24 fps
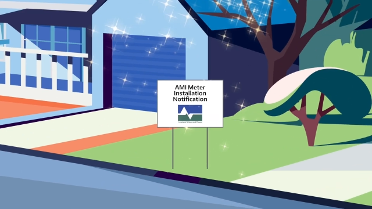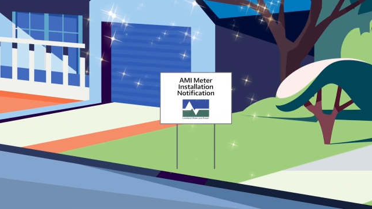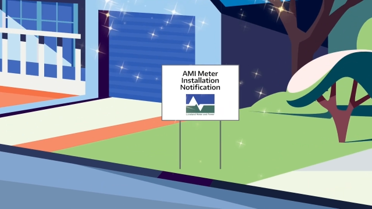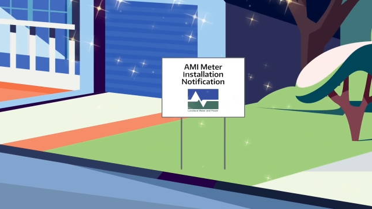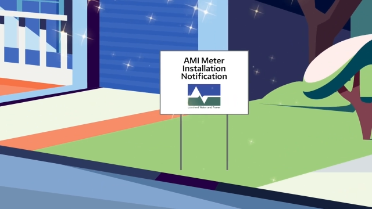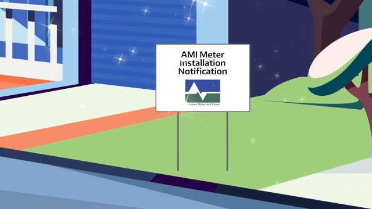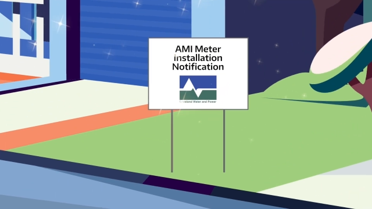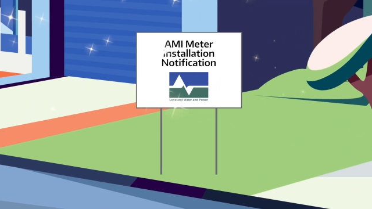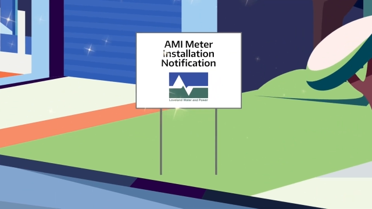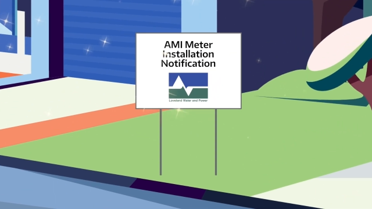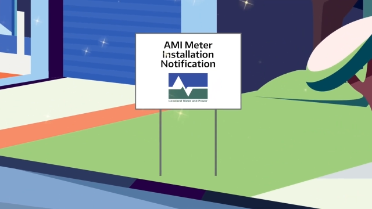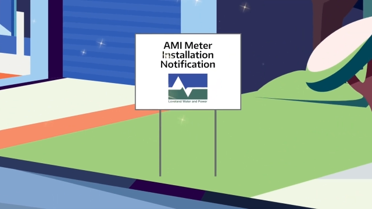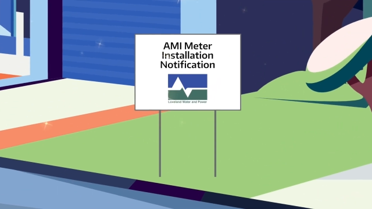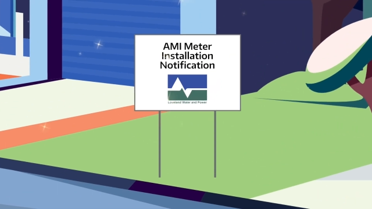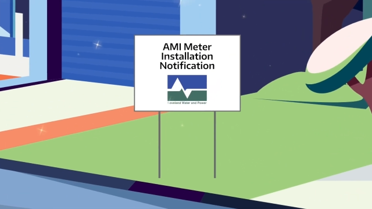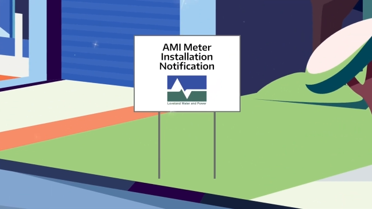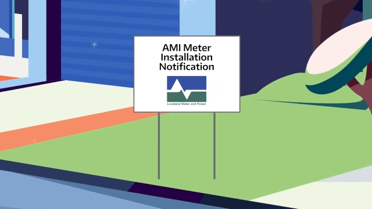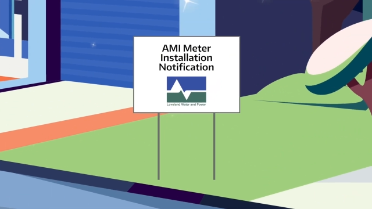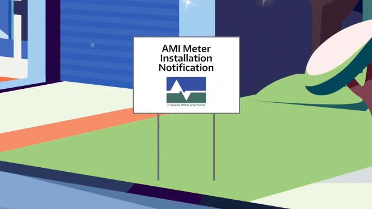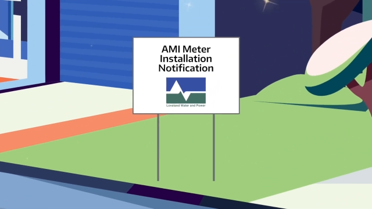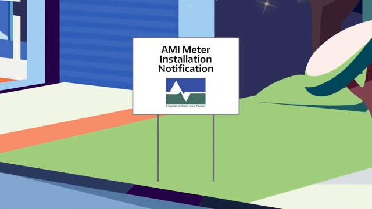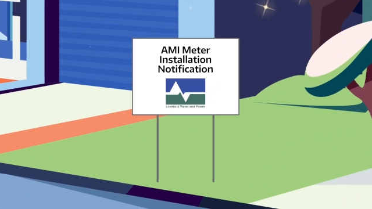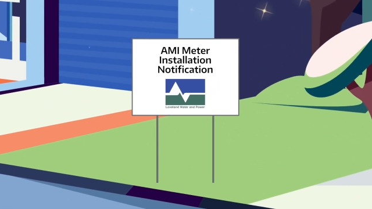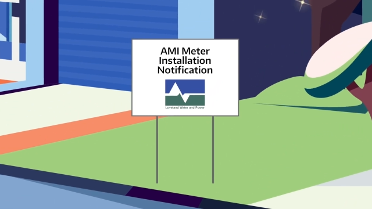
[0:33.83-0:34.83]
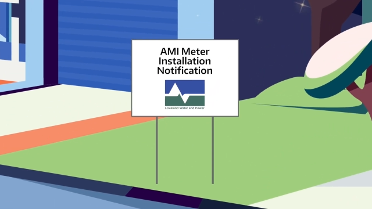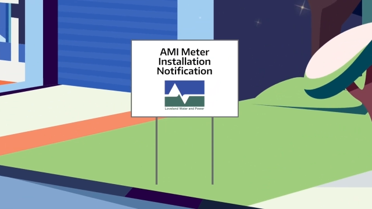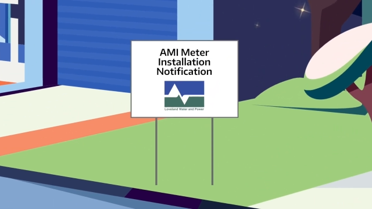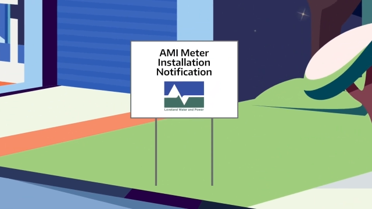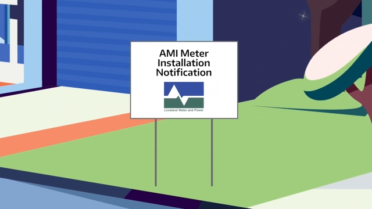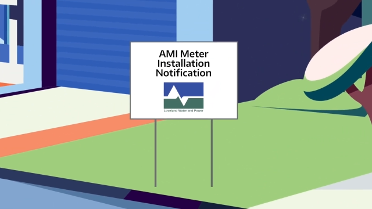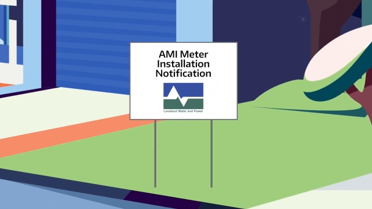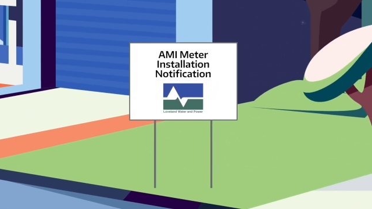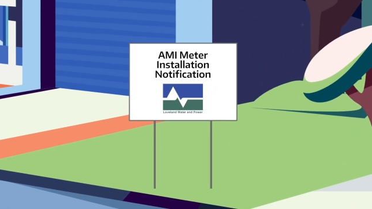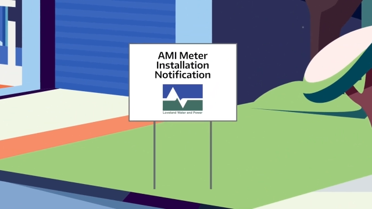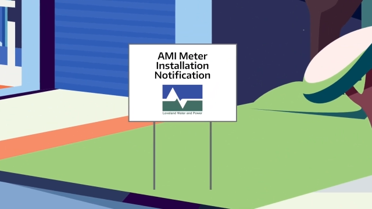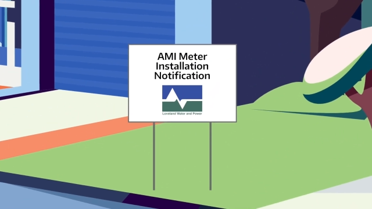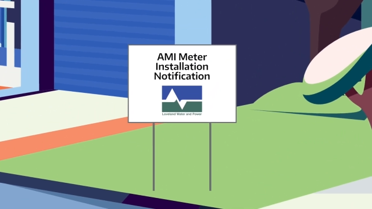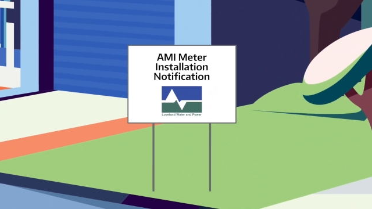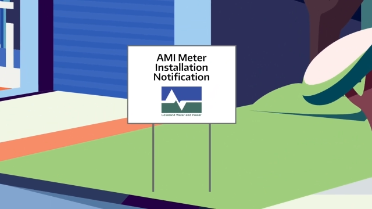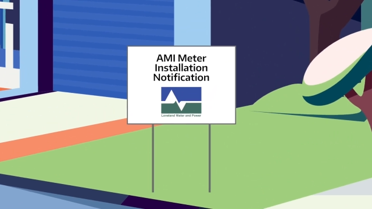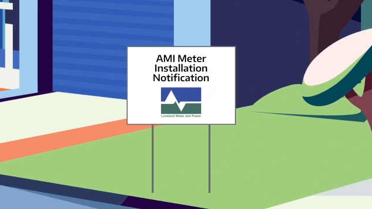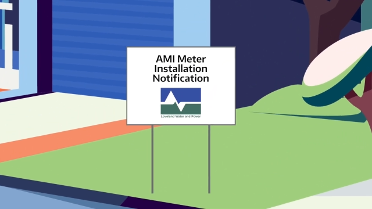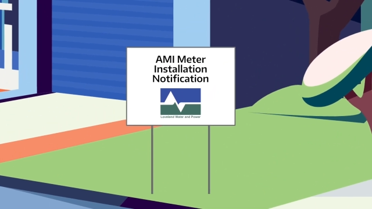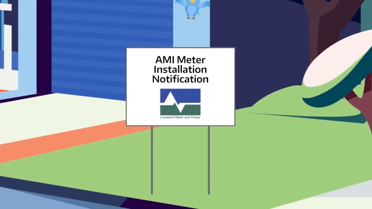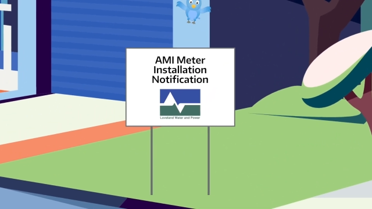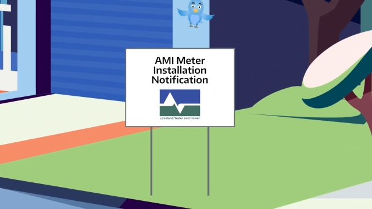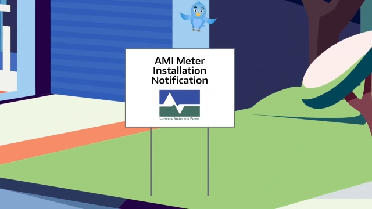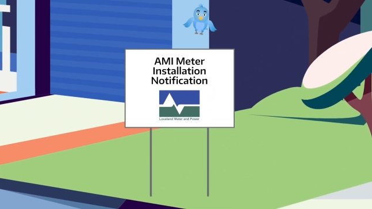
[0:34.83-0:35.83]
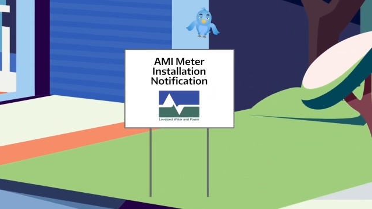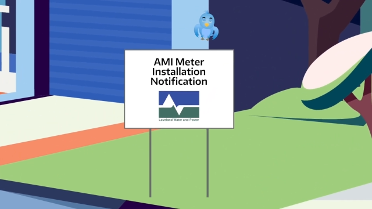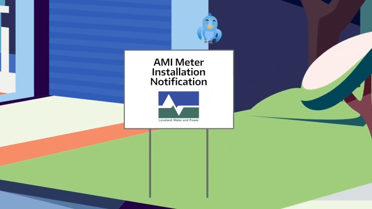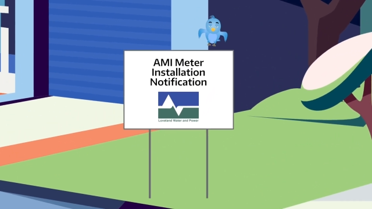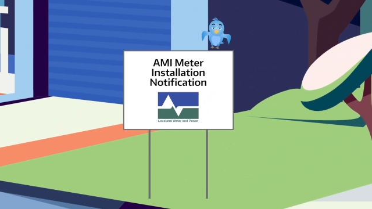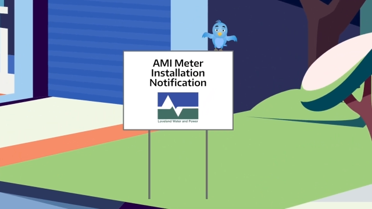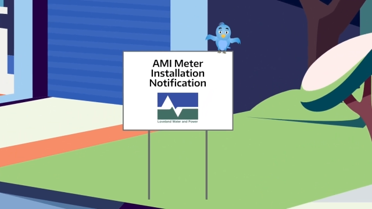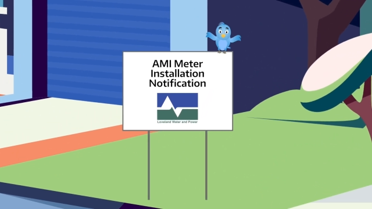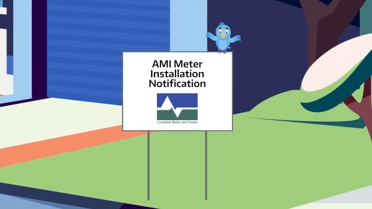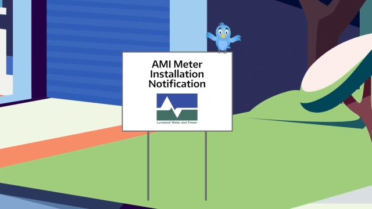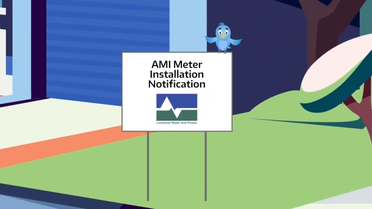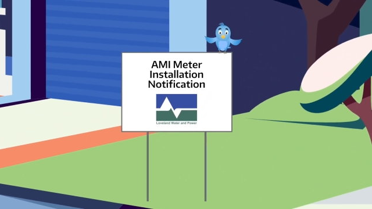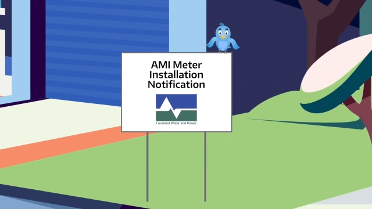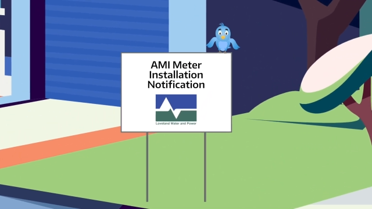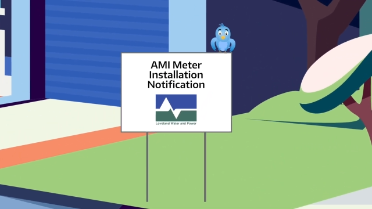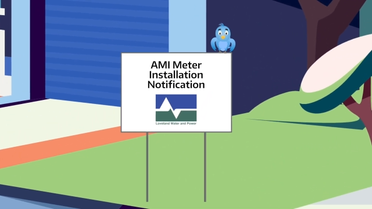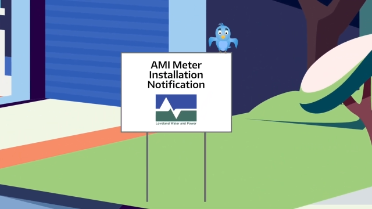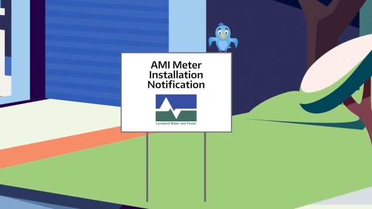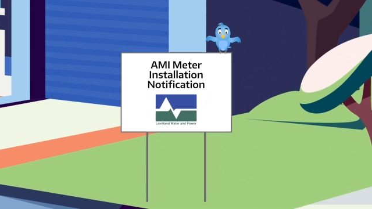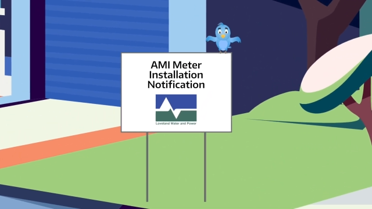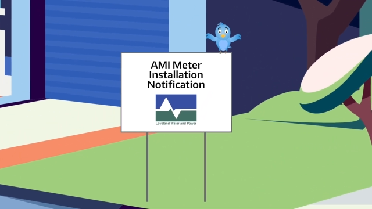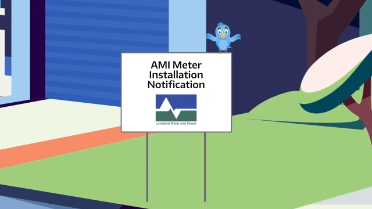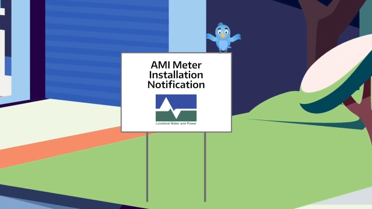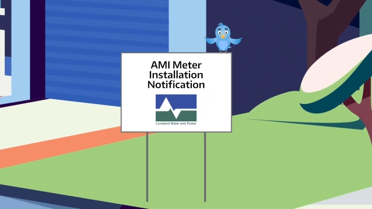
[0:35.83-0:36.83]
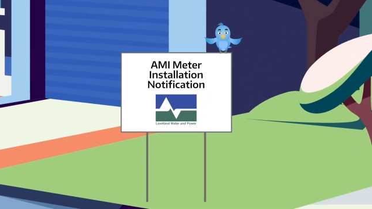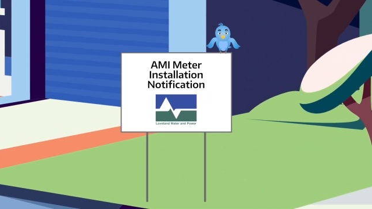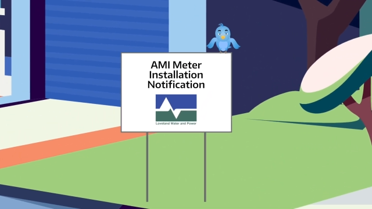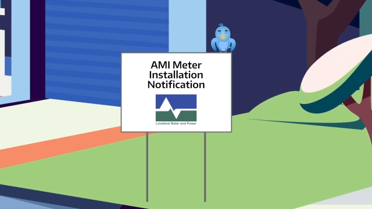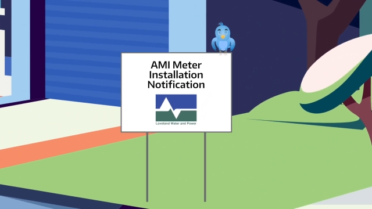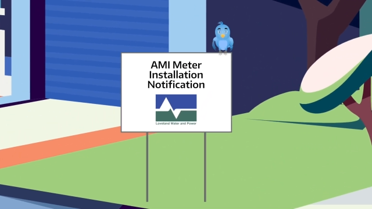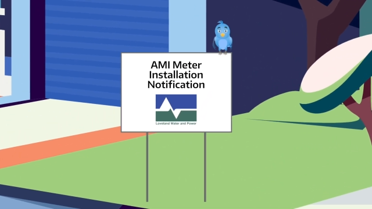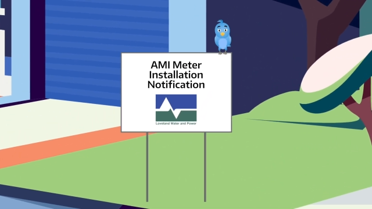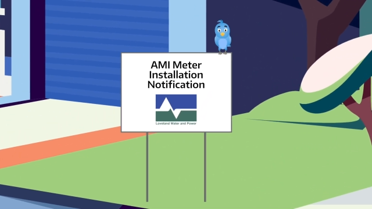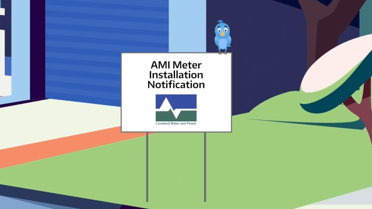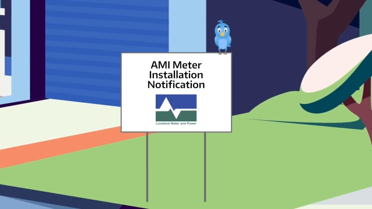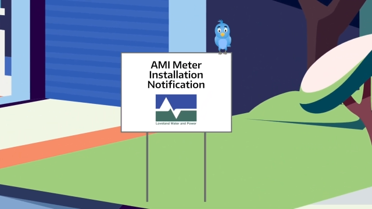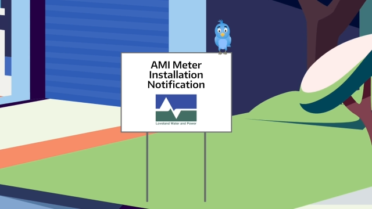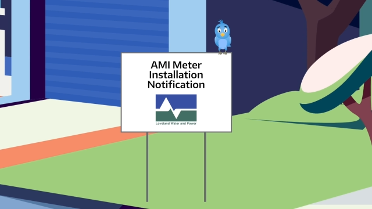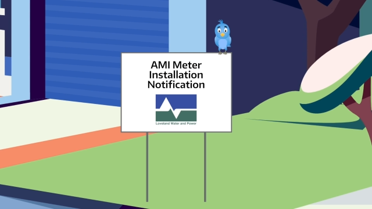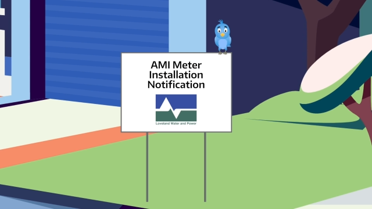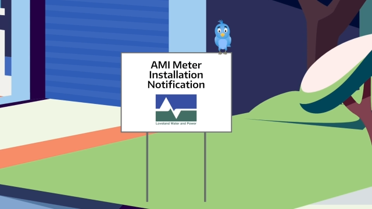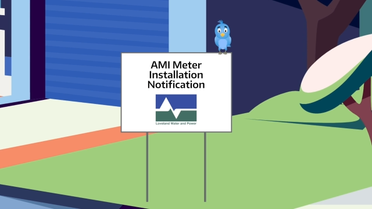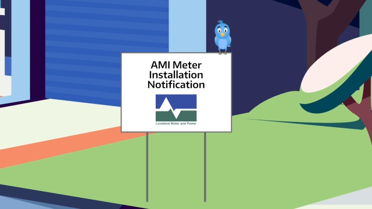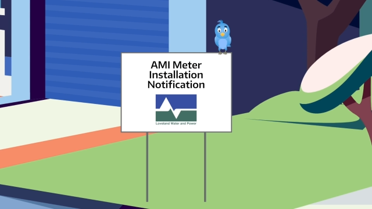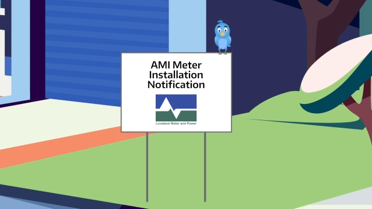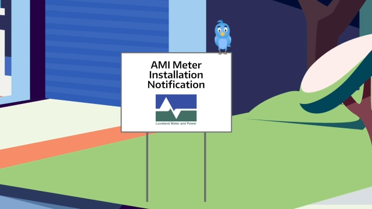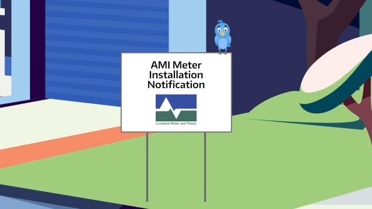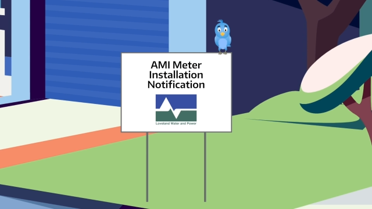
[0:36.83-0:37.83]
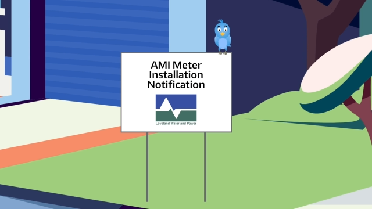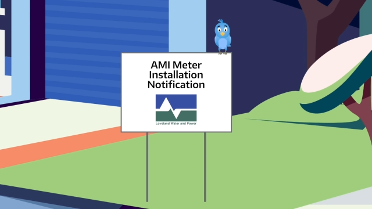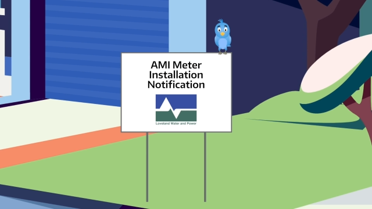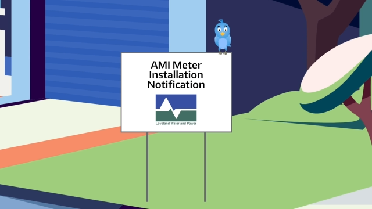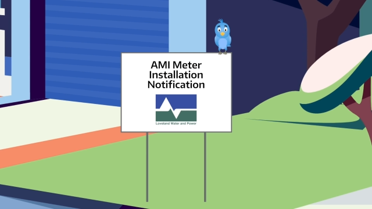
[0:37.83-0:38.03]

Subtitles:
[unreadable: no face in view]